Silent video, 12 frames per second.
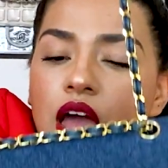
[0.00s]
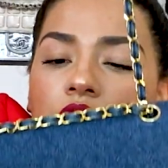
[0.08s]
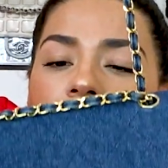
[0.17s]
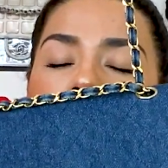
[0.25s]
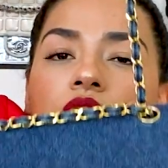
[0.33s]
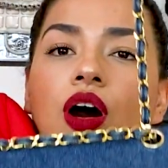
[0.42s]

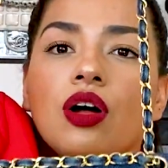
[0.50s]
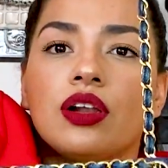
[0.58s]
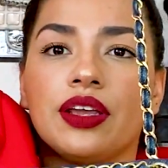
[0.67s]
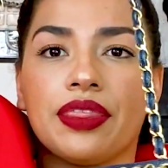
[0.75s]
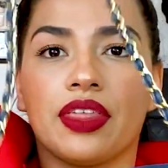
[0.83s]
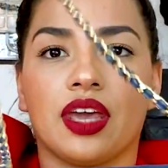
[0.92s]
The only
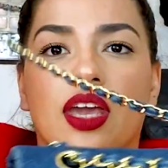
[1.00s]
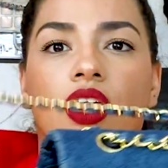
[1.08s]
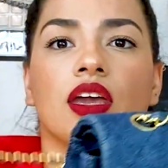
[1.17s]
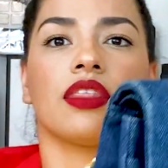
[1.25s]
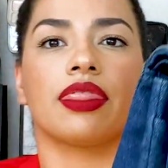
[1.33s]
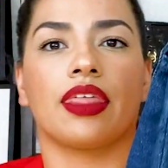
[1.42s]

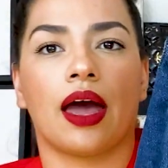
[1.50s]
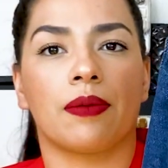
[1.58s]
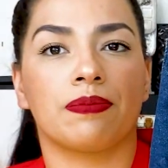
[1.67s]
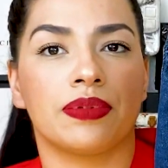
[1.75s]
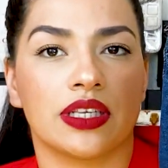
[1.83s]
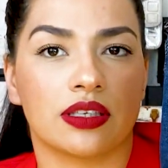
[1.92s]
thing
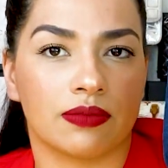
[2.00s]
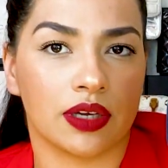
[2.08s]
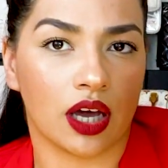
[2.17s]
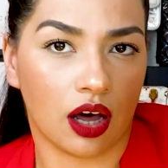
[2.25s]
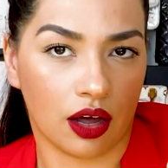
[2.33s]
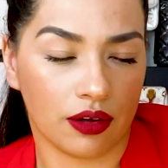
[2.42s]
that pissed me
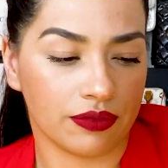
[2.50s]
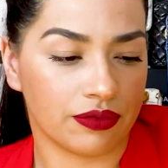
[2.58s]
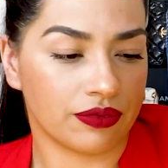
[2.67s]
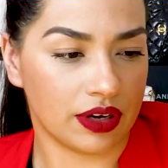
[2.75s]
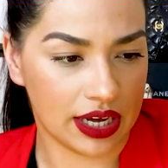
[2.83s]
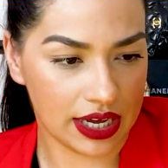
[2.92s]
off
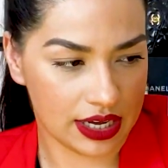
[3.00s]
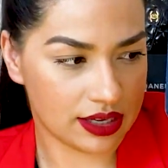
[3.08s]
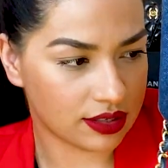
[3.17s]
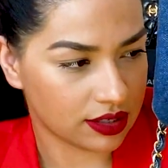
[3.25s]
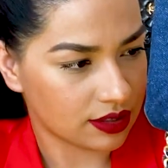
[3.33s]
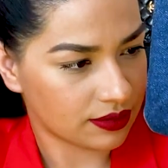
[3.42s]

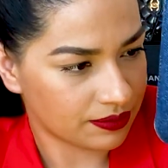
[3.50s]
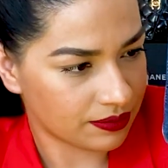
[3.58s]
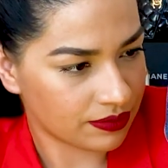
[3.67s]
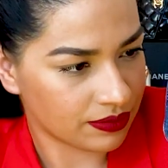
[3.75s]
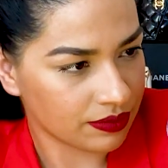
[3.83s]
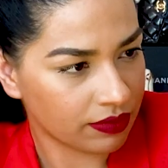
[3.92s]
is
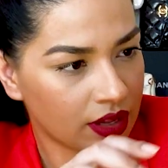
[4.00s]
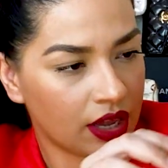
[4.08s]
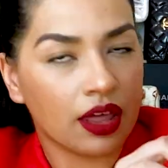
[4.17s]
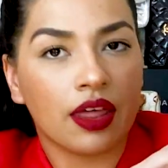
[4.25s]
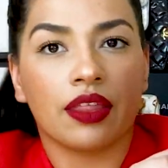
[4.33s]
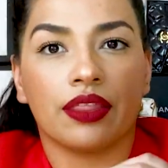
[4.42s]

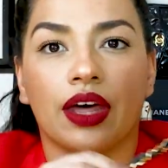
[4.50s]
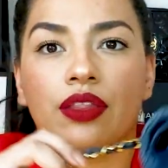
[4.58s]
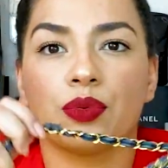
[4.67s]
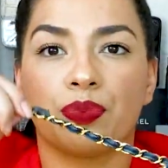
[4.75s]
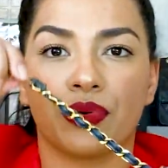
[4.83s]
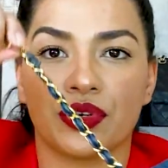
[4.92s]
that the
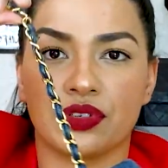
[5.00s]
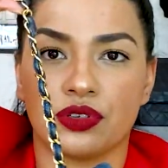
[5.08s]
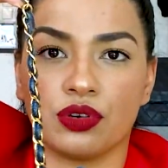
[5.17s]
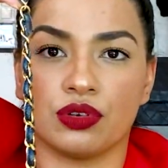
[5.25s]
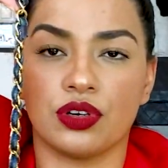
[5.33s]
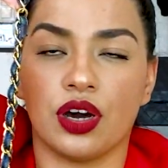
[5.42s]
person
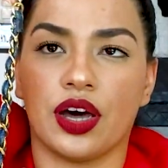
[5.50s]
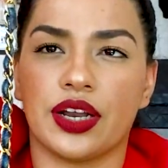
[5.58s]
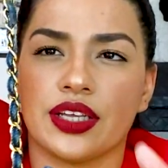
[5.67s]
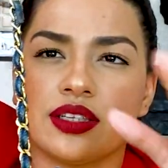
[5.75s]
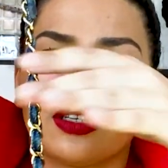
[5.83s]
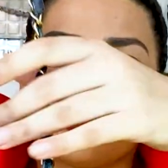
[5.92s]
who got
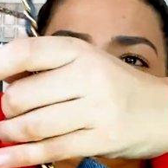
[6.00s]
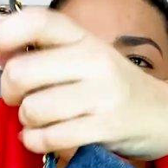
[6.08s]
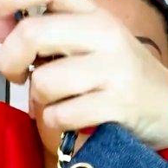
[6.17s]
it,